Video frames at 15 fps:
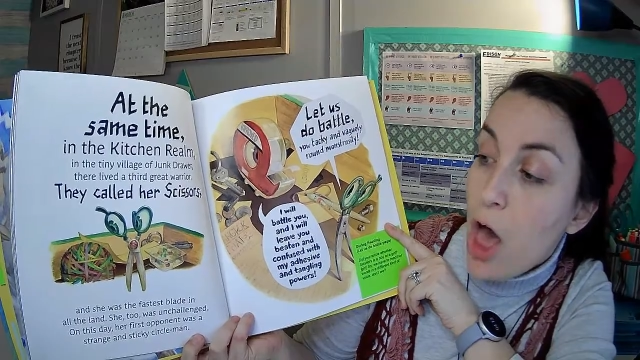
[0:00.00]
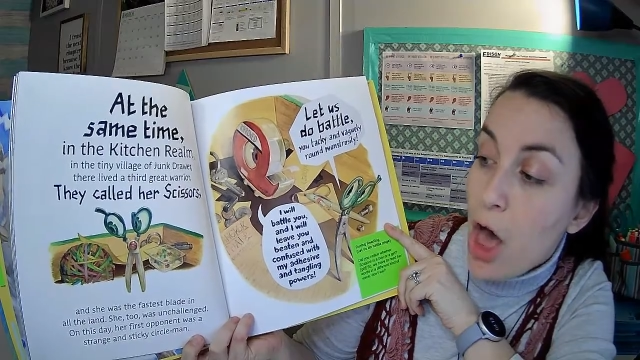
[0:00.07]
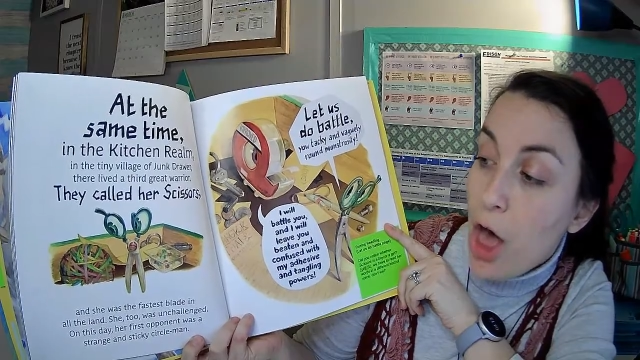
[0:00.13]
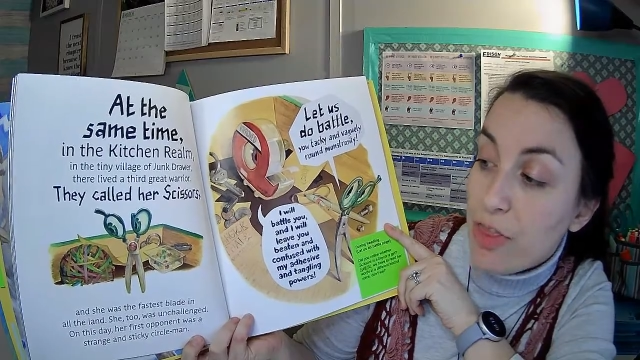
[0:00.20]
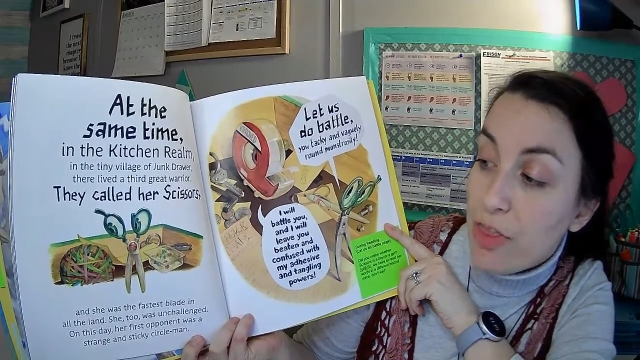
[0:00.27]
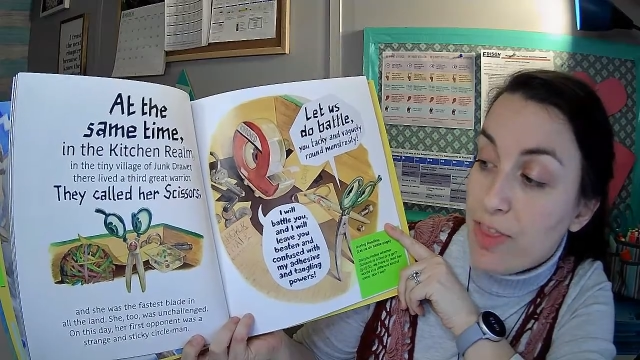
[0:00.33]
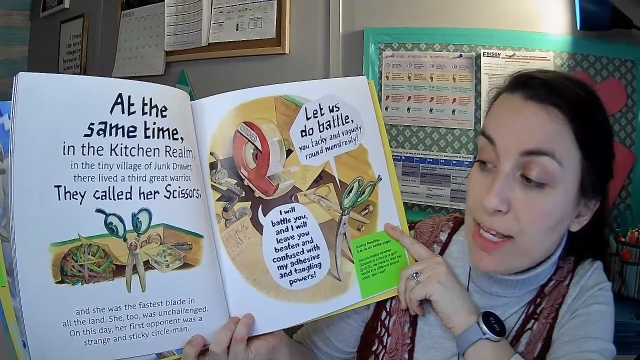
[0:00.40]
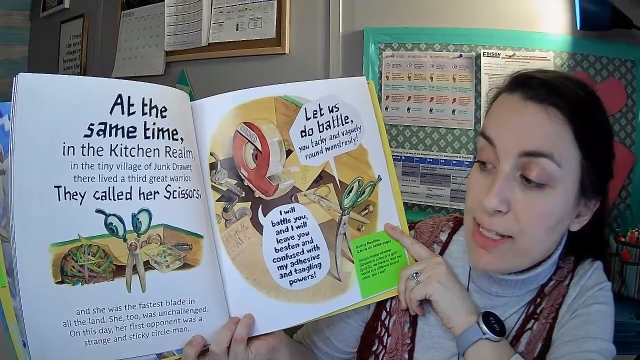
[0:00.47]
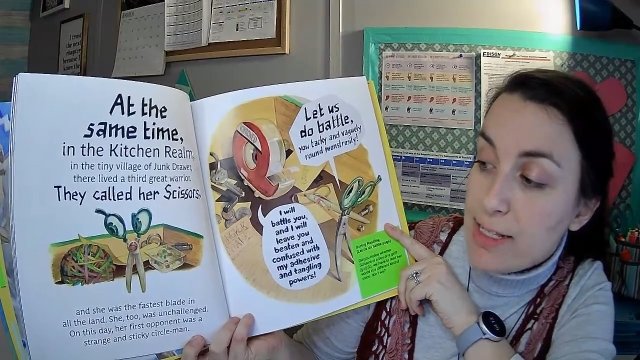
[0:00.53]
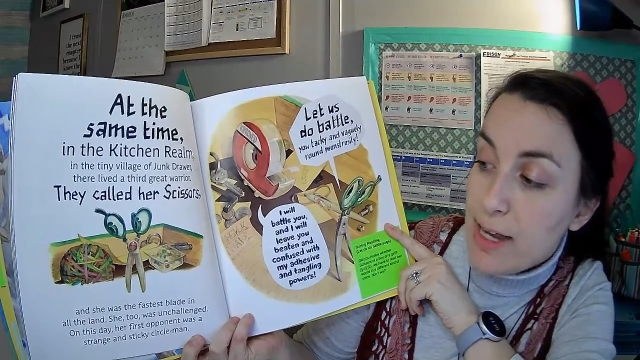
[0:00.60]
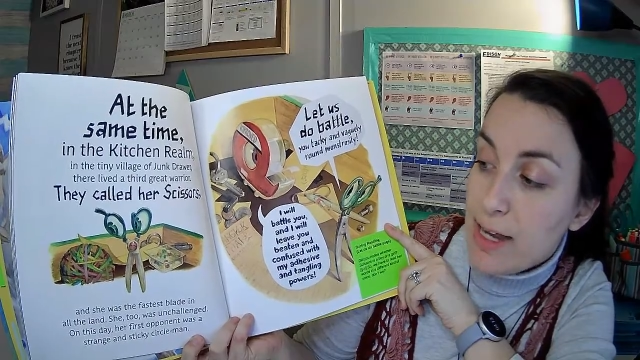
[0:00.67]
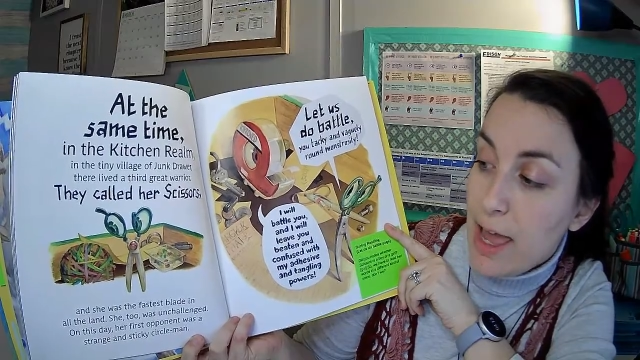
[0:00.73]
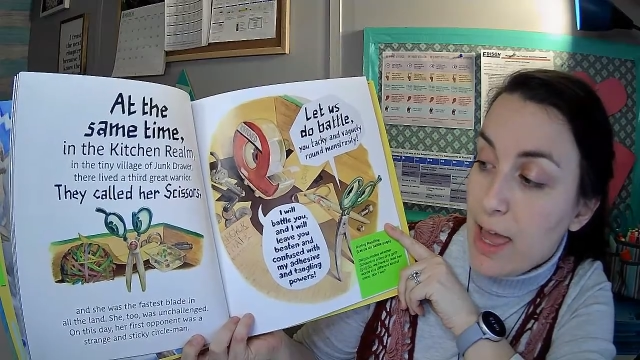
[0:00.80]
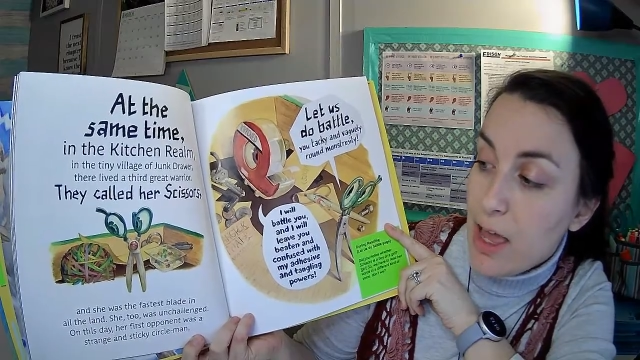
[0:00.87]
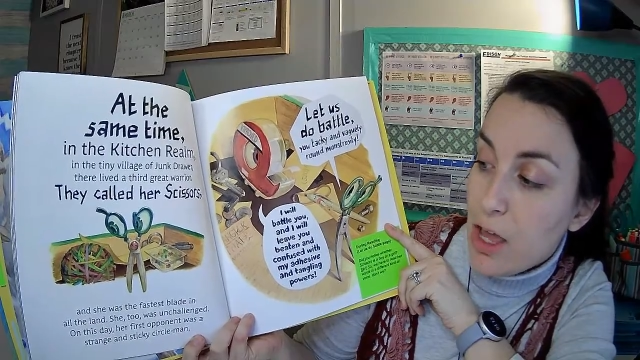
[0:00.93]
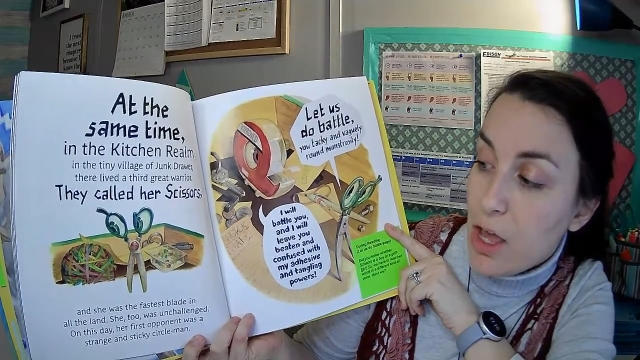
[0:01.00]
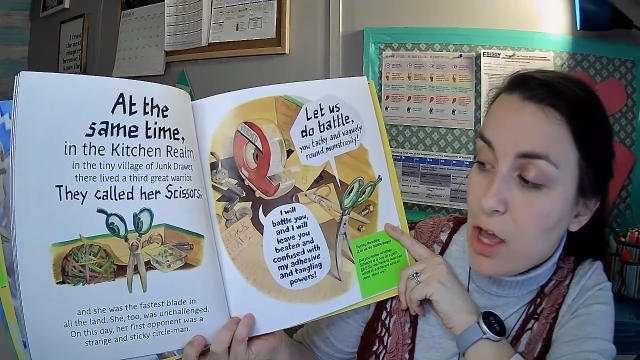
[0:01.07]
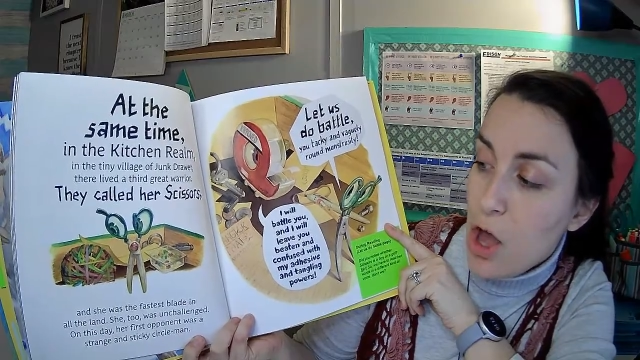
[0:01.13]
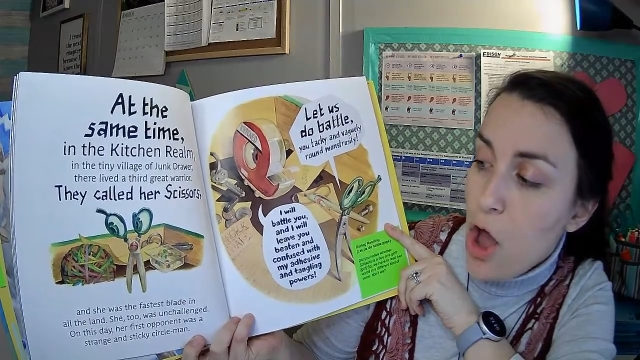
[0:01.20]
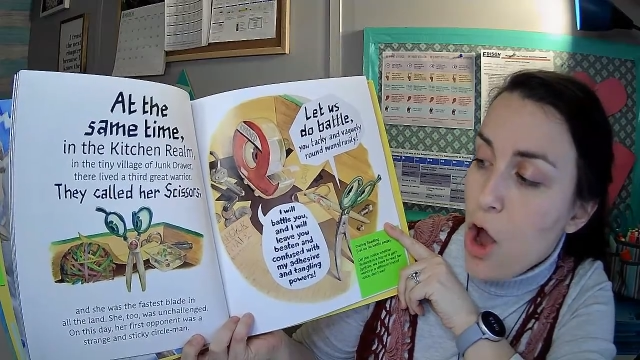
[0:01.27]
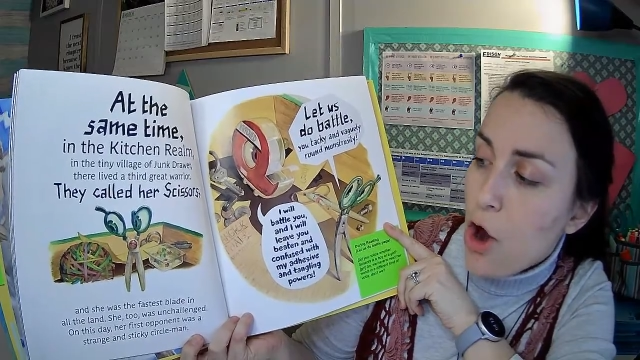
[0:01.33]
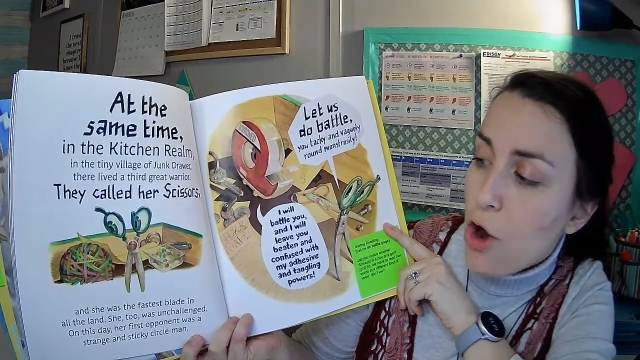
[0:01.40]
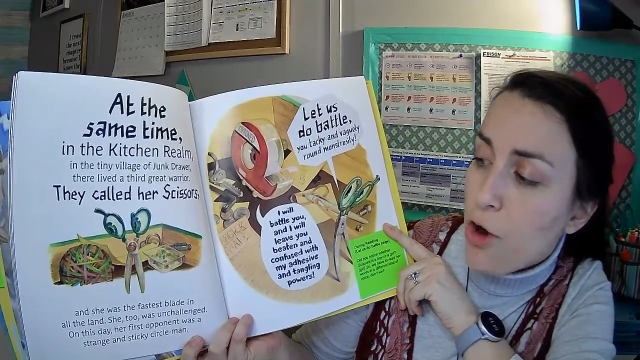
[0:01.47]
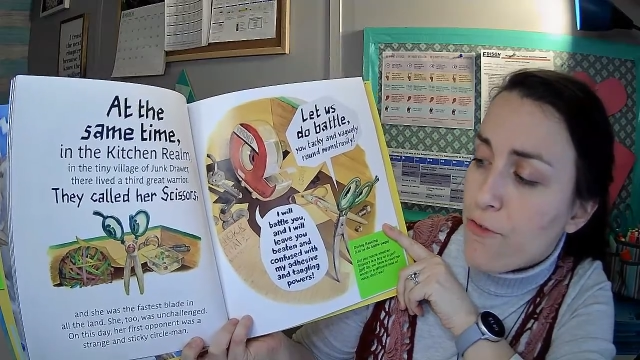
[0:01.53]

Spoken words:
On this day, her